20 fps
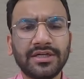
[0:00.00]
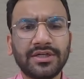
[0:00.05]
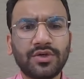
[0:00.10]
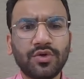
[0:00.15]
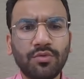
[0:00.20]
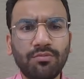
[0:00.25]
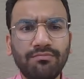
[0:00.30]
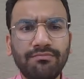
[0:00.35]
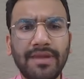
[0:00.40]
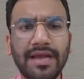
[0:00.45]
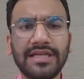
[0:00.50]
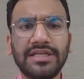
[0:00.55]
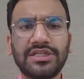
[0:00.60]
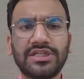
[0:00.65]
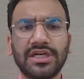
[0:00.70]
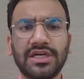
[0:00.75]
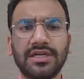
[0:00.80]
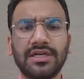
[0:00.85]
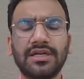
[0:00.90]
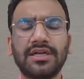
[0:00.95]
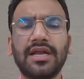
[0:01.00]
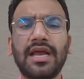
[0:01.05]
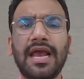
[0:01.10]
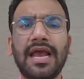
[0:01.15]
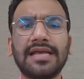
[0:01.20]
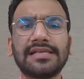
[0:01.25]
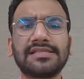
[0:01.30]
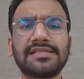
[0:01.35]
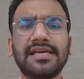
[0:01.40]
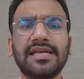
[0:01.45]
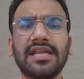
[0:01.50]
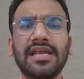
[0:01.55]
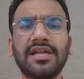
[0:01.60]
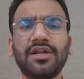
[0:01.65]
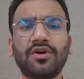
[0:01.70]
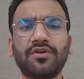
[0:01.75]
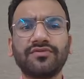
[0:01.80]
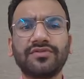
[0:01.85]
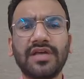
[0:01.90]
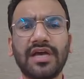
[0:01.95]
to mention SRN
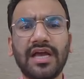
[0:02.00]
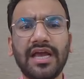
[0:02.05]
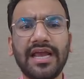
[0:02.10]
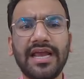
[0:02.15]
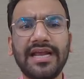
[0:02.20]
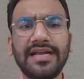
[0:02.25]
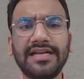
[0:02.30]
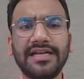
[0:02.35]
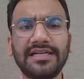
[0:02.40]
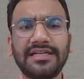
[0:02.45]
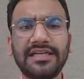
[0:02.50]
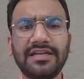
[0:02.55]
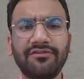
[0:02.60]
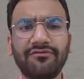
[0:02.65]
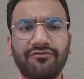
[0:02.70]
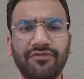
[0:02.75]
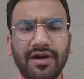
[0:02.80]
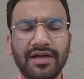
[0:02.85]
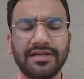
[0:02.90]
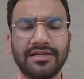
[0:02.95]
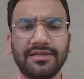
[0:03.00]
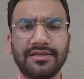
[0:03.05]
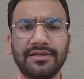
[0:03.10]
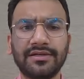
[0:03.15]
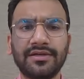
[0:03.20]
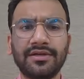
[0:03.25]
of the ADT1